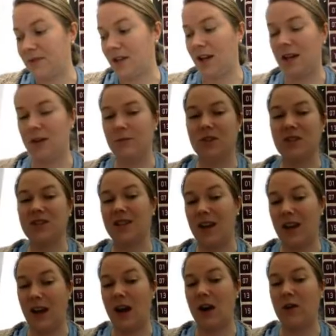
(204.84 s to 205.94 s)
height, which is the
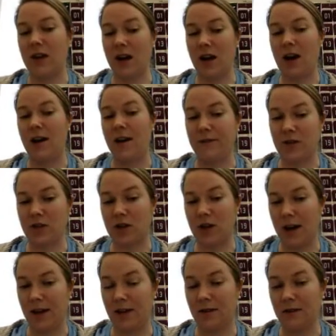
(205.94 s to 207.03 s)
area of a
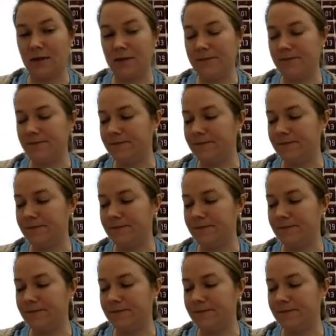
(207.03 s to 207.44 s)
triangle,